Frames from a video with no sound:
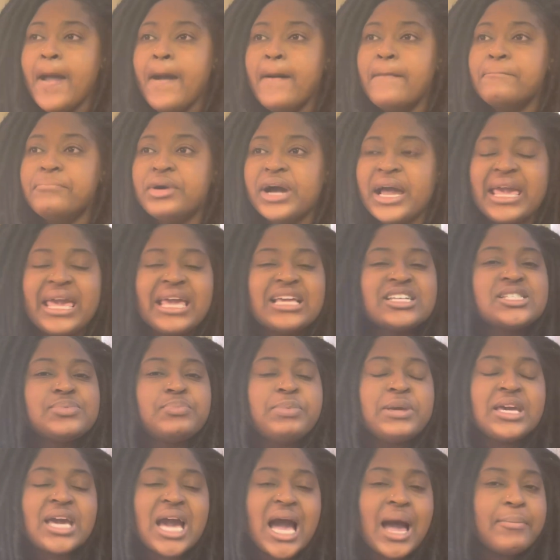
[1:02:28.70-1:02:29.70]
but it's
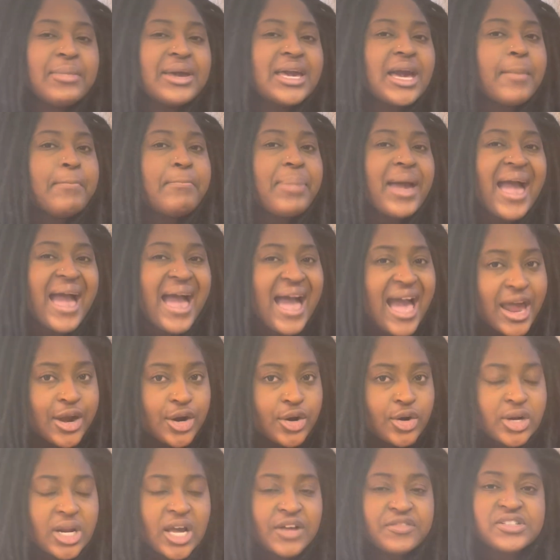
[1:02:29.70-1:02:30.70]
becoming a
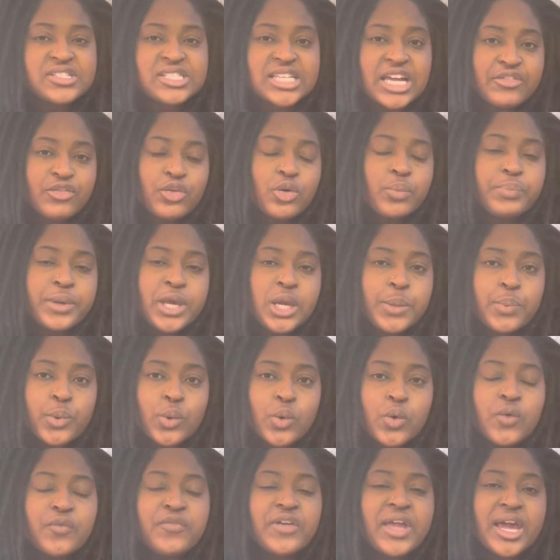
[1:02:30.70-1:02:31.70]
pattern of several people
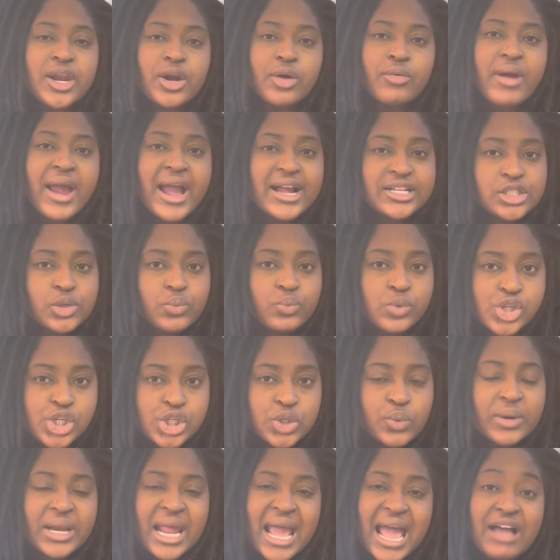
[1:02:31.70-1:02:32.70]
who've interacted with
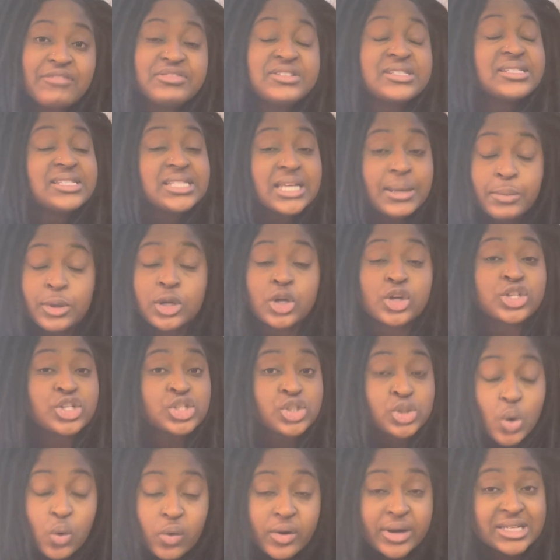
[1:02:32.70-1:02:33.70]
you and have similar
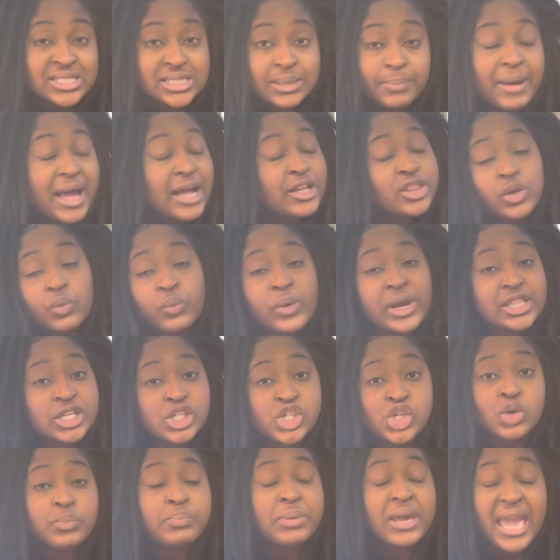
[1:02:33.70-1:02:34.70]
stories about the way
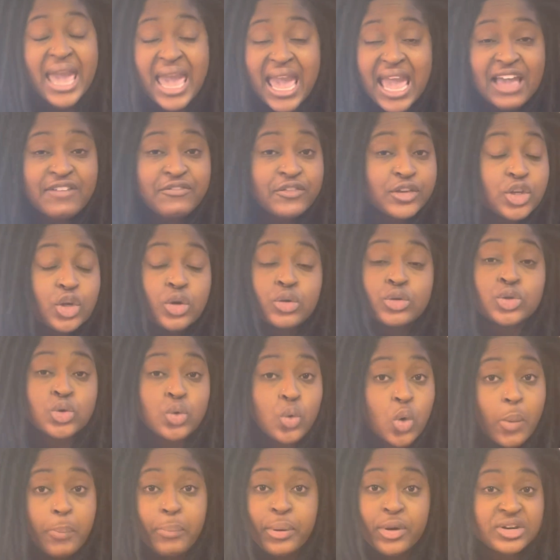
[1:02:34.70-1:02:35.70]
that you behave and your
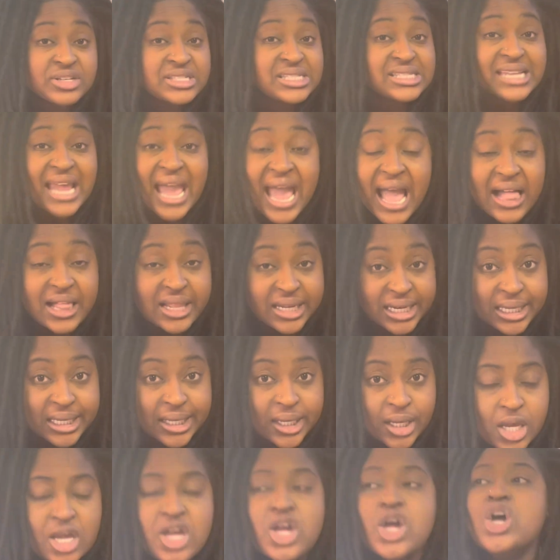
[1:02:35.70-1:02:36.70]
dual personality.
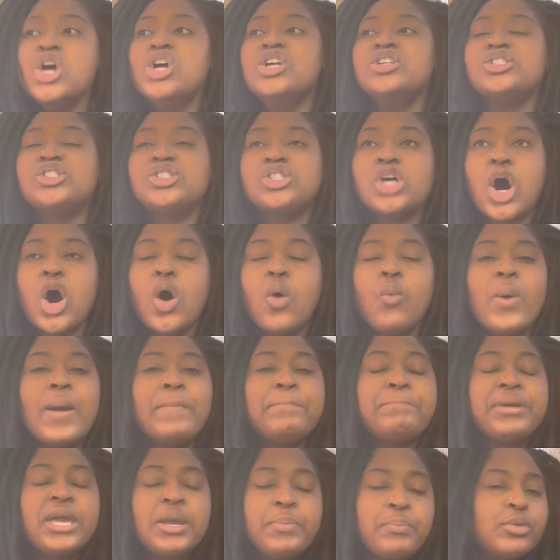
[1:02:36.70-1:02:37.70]
So when
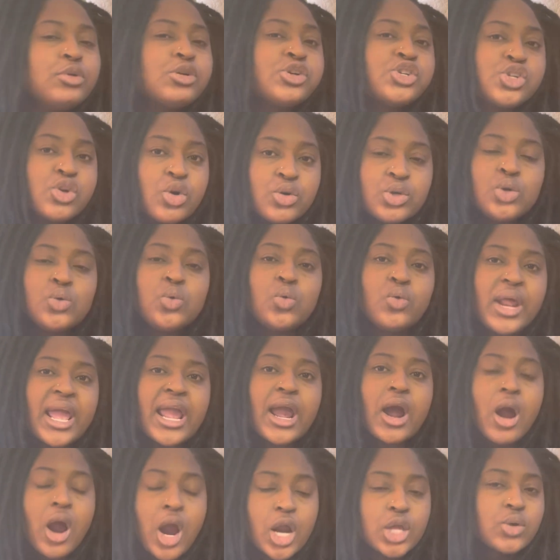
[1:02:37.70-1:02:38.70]
people show you who
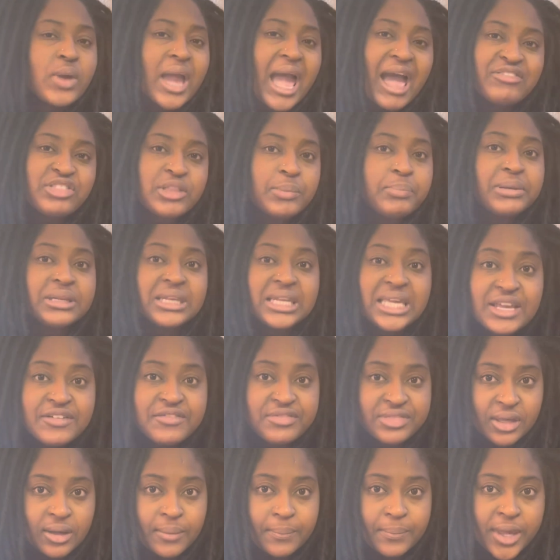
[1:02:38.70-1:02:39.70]
they are, you have to
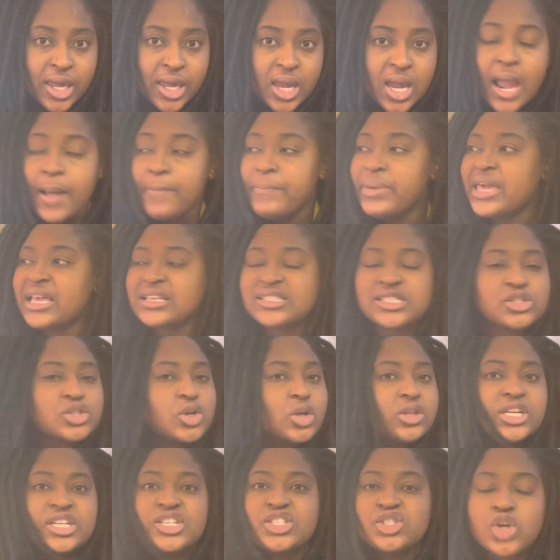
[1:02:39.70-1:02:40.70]
believe them, because there's
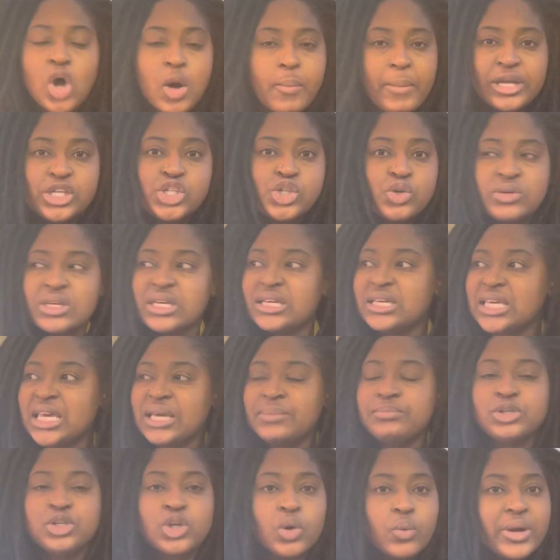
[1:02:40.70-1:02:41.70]
only so much you can
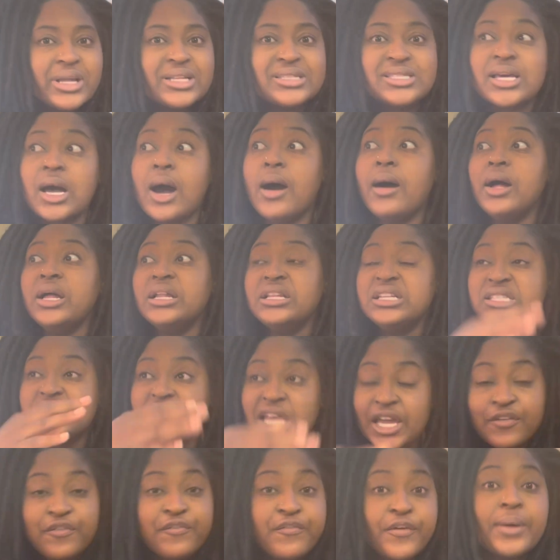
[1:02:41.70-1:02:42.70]
keep doing to
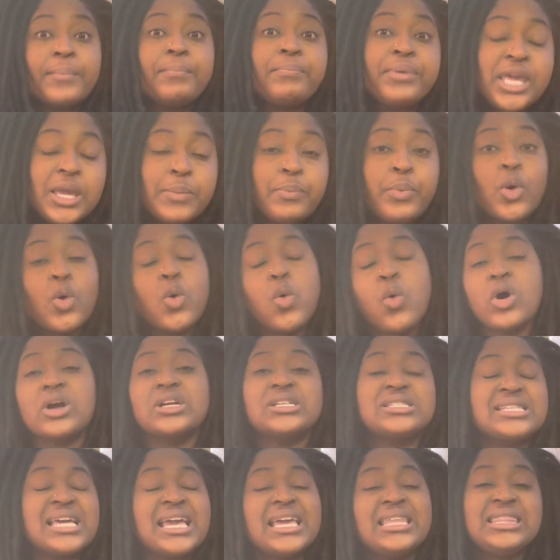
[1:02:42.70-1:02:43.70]
different people who are
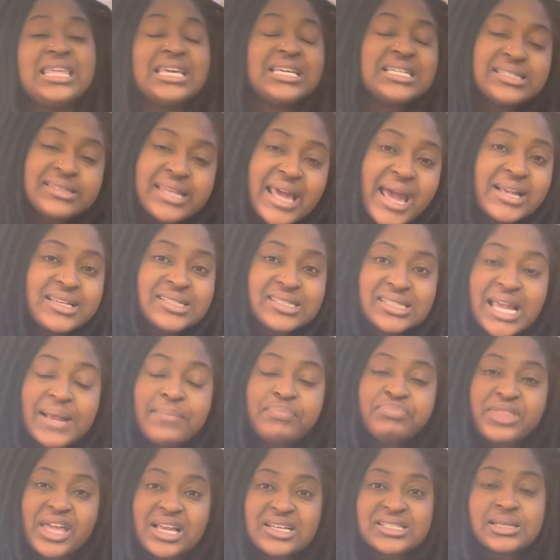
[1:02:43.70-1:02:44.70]
saying the exact same
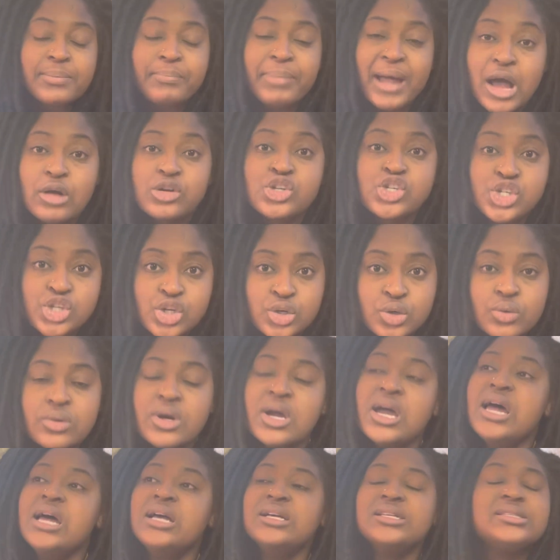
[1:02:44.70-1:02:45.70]
things about you.
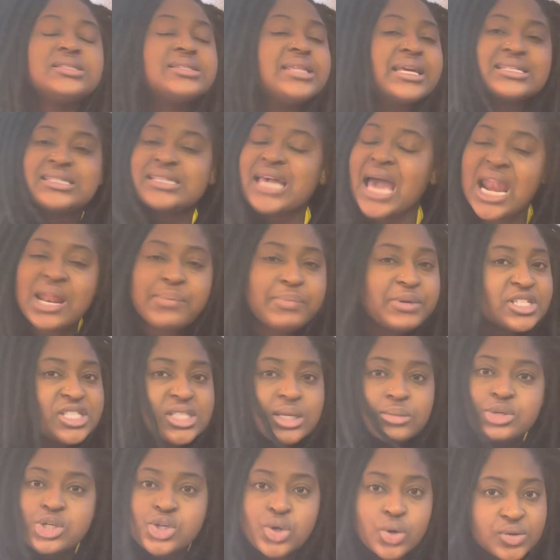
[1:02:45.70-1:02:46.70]
So there's got to be
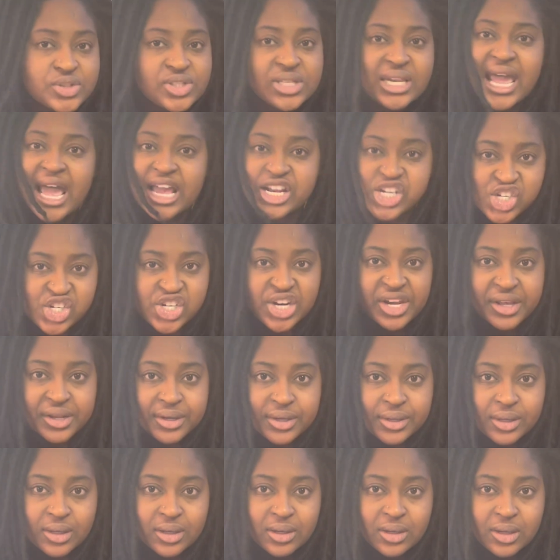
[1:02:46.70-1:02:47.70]
some truth to that shit.
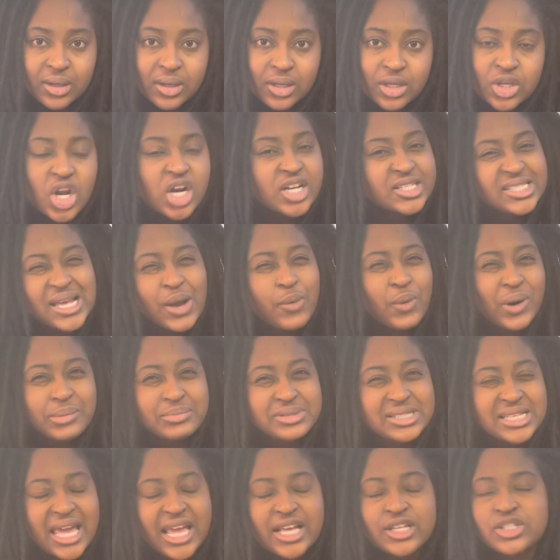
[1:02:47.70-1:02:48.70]
You understand what I'm
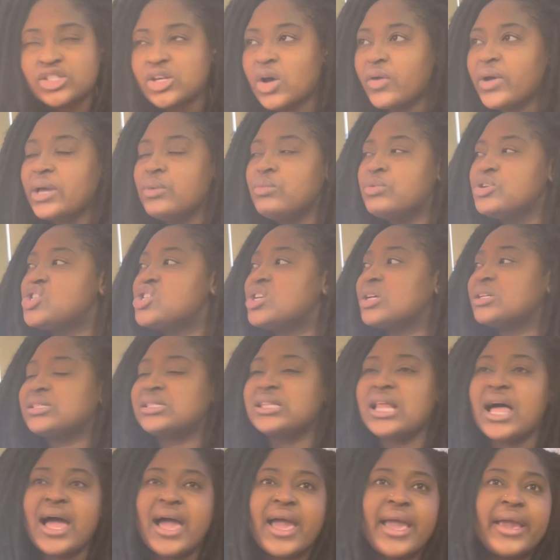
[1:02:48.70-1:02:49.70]
saying? So it was just
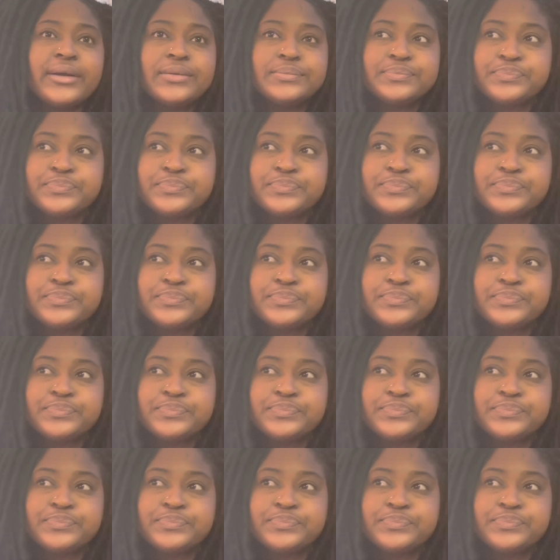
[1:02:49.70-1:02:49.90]
like,